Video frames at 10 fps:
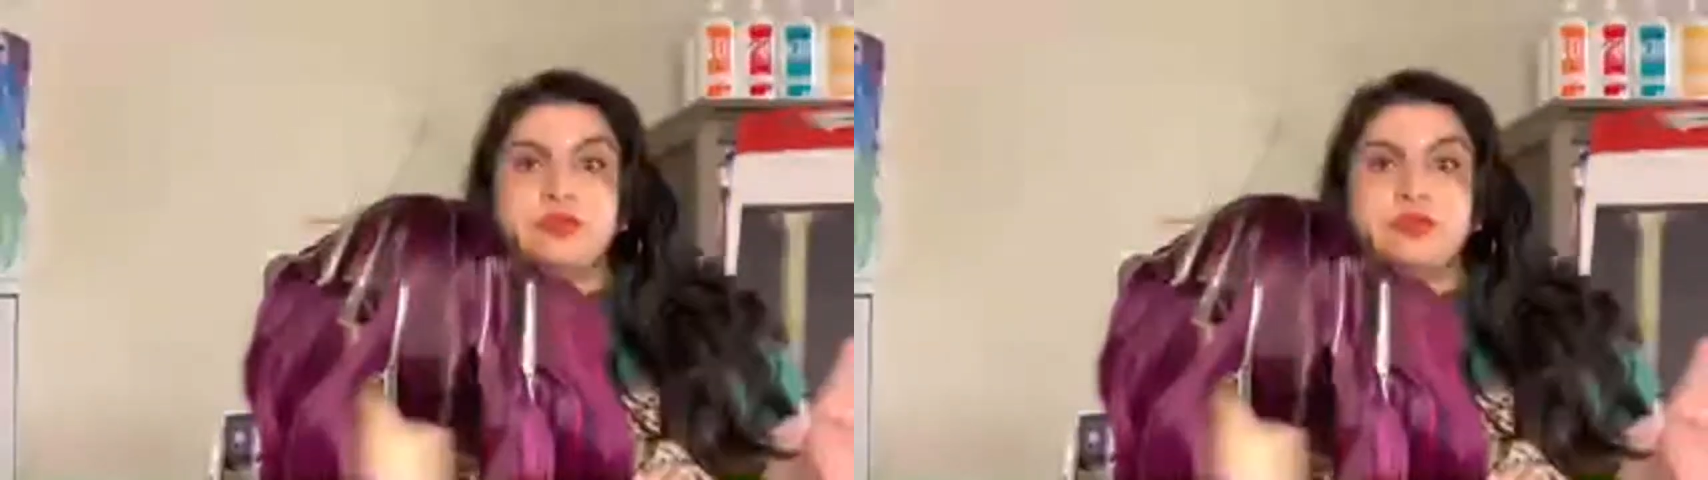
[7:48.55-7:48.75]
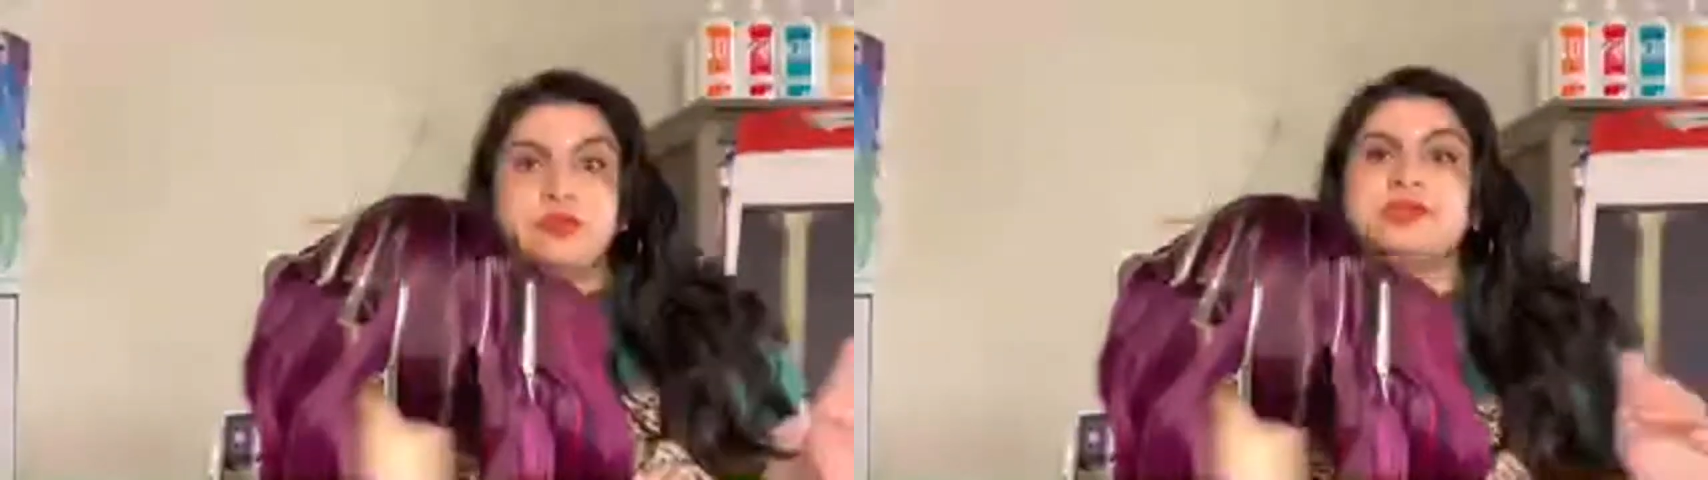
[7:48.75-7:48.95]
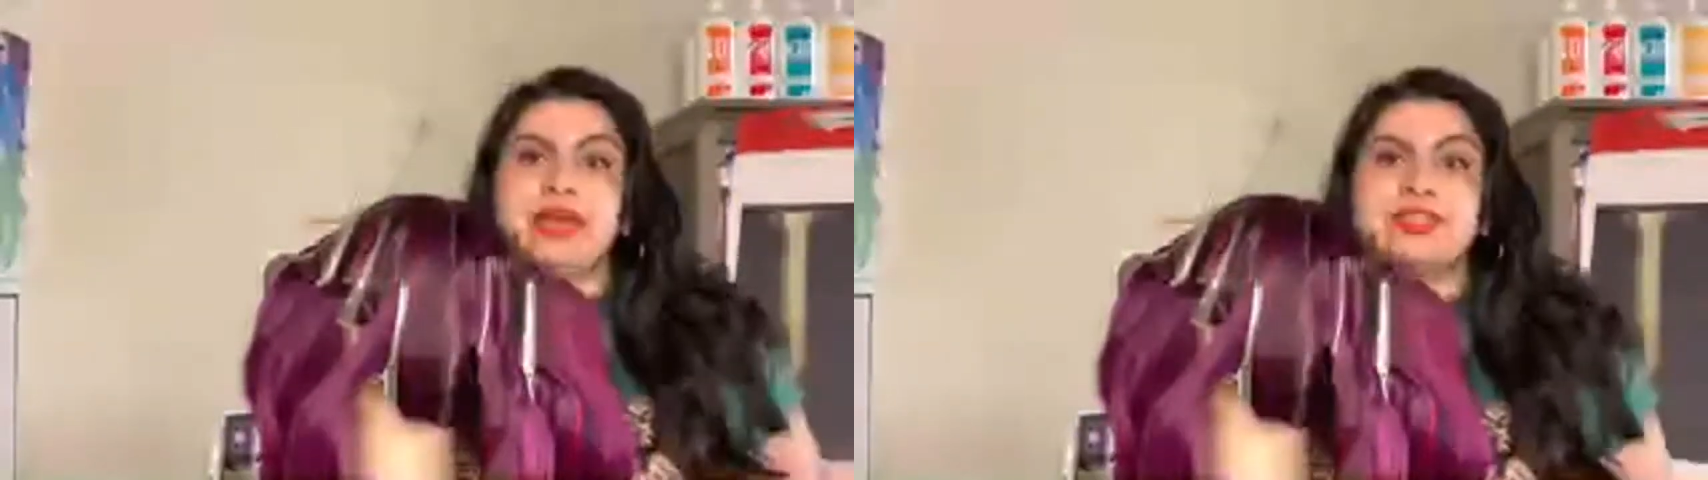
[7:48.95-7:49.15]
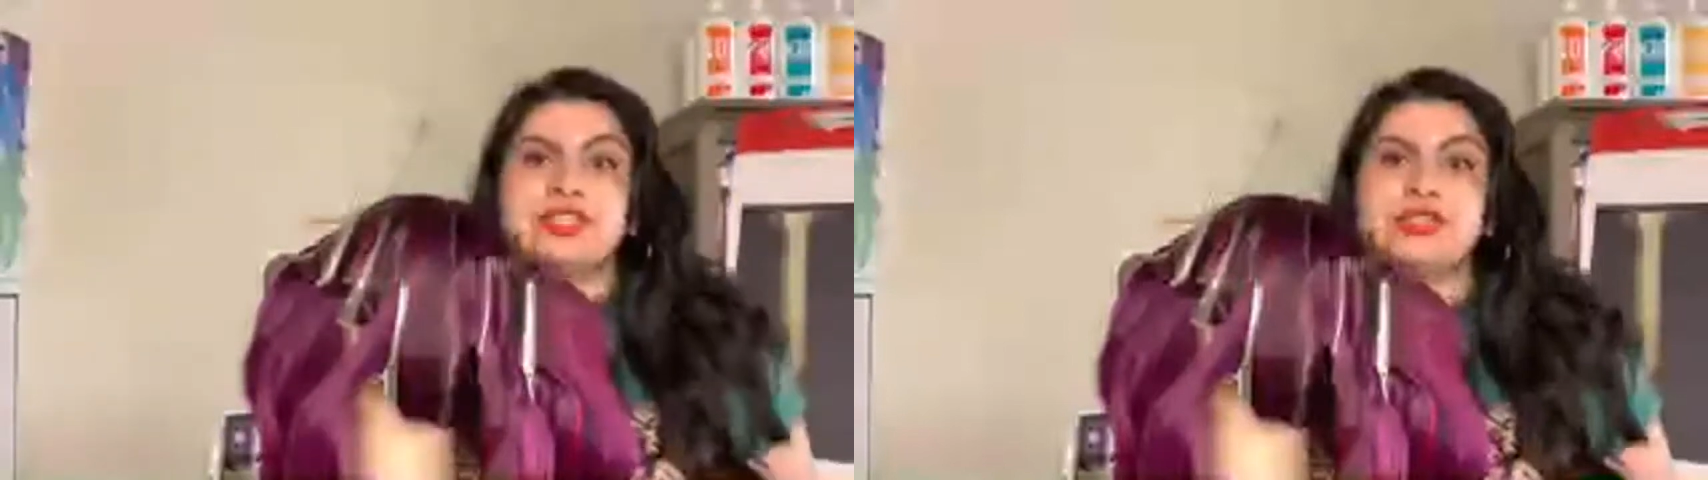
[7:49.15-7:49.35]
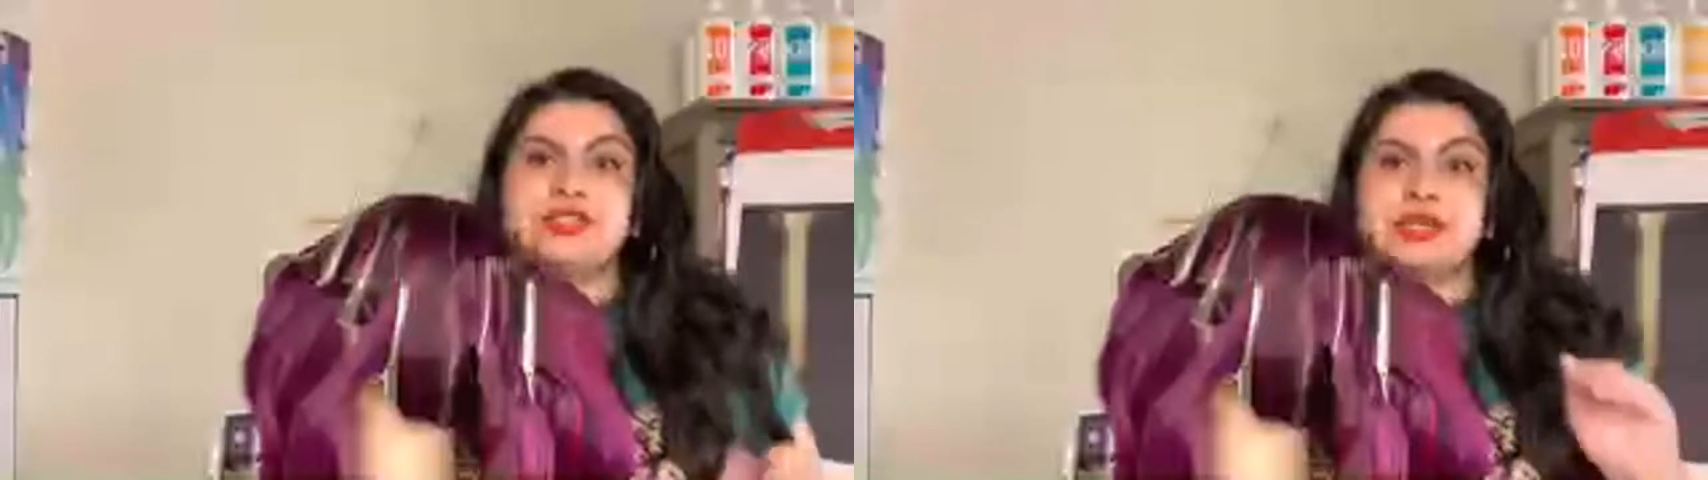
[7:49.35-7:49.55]

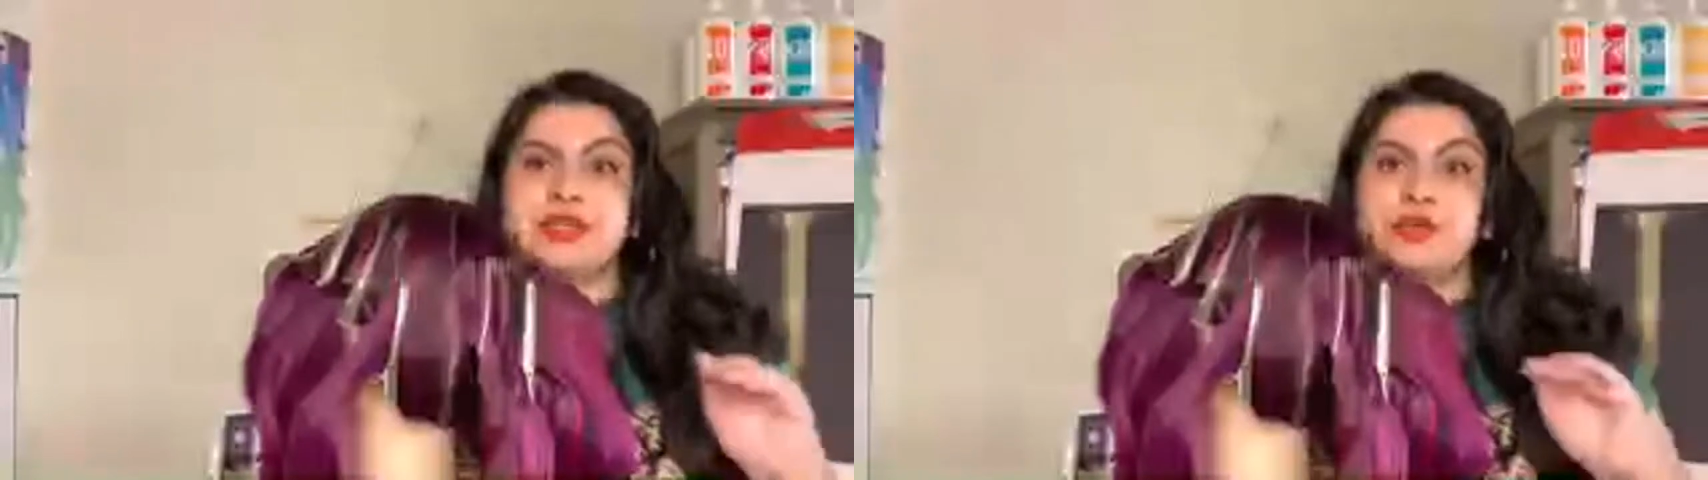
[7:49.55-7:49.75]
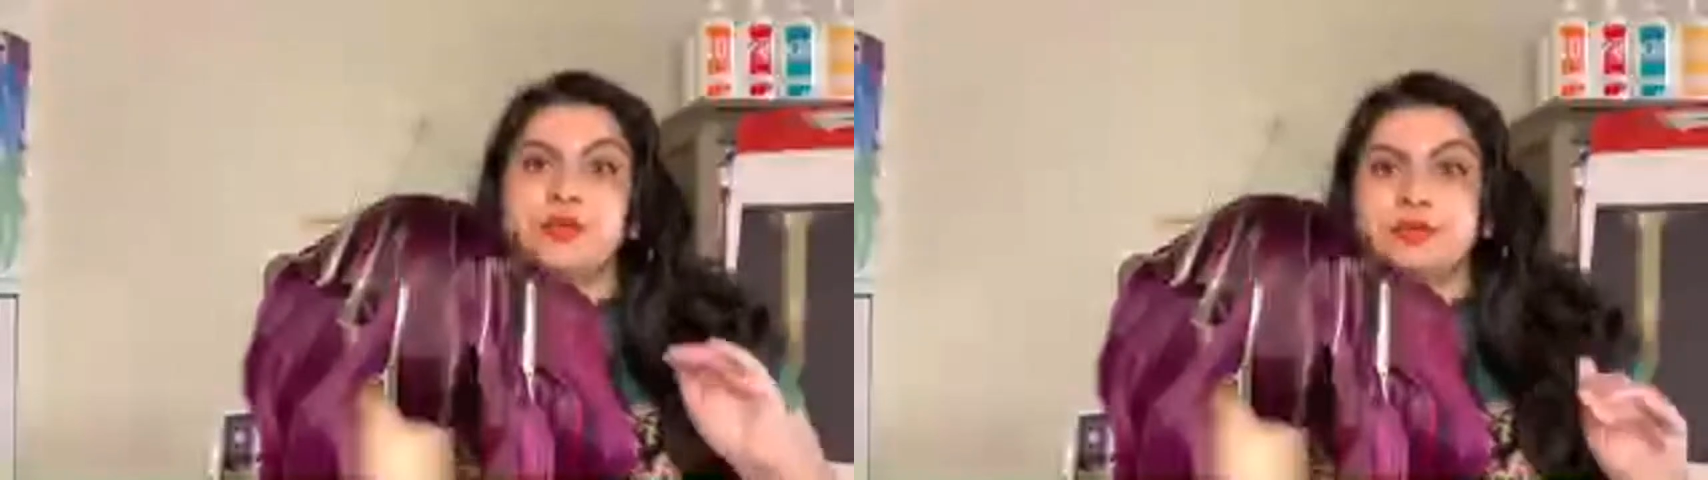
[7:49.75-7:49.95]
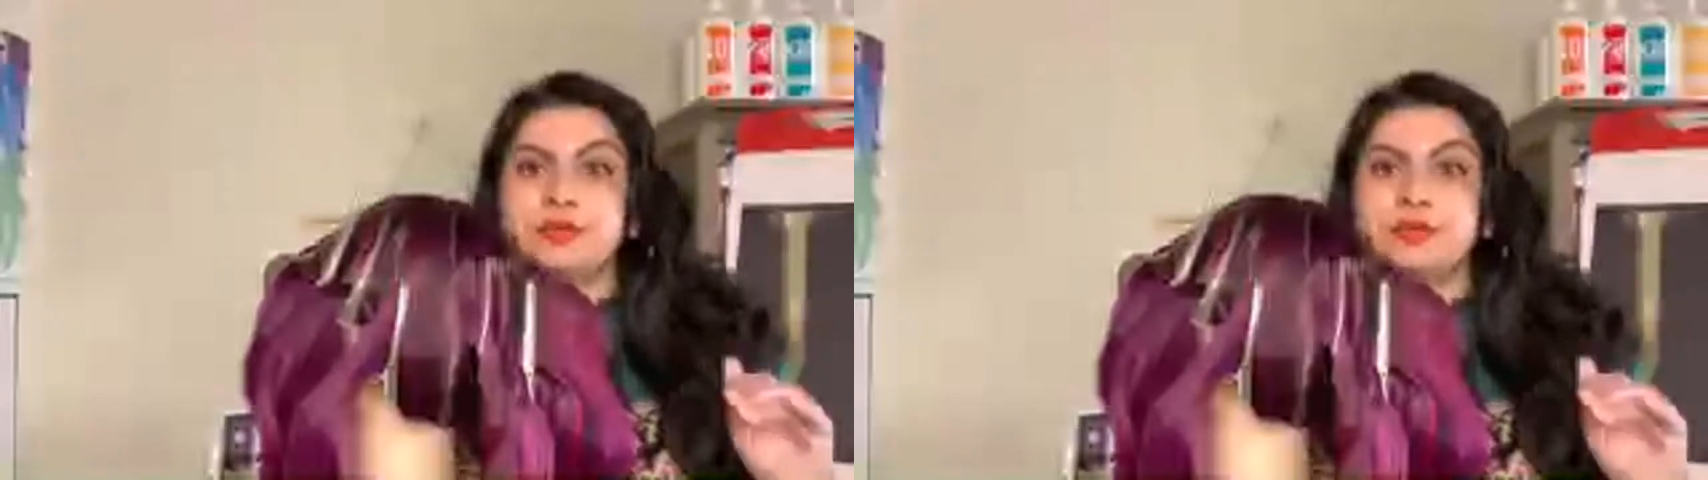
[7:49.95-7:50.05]
sections, and